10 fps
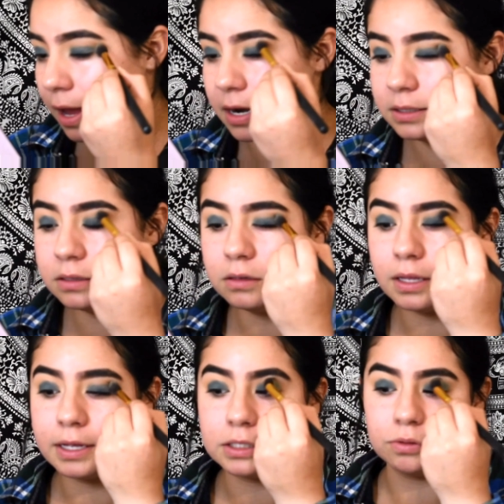it doesn't look
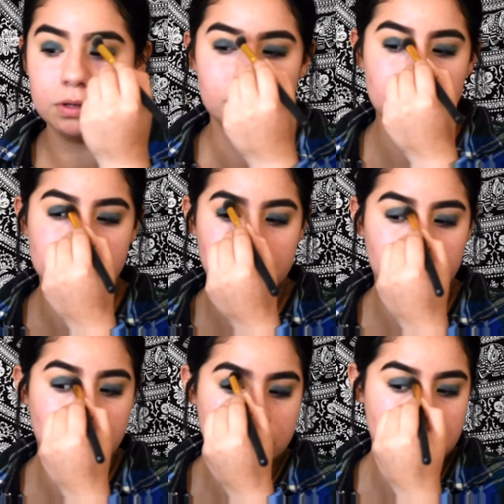like it's doing much, but
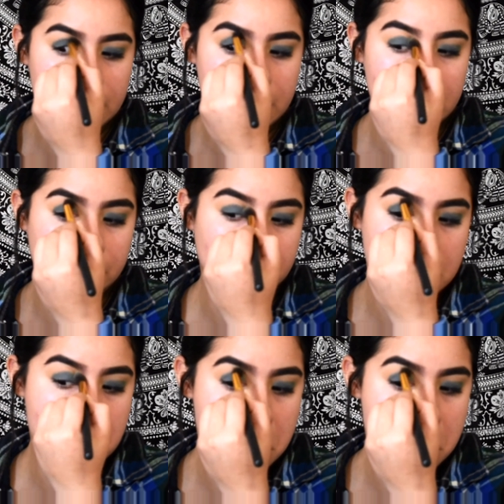trust me, it is.